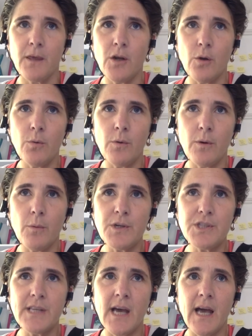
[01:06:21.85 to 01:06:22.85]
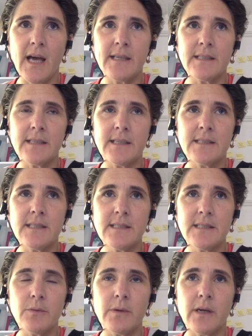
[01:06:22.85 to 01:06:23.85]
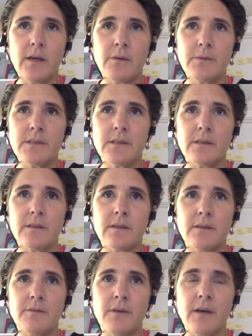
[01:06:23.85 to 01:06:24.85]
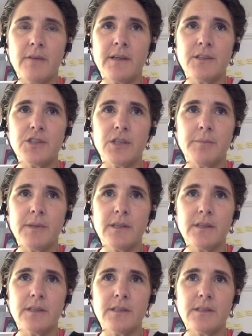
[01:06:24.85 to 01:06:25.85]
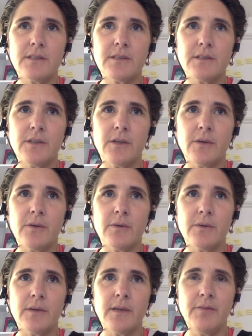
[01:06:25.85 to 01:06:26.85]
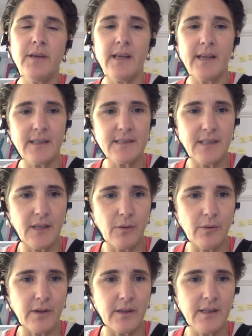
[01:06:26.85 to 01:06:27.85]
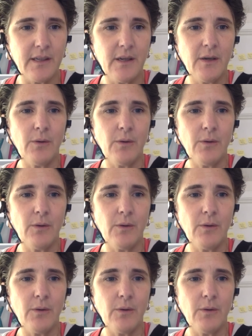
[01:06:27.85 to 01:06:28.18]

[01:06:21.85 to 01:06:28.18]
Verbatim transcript: you know, I wish that had existed when I was a uh, at Viaventure because, you know, living in Antigua,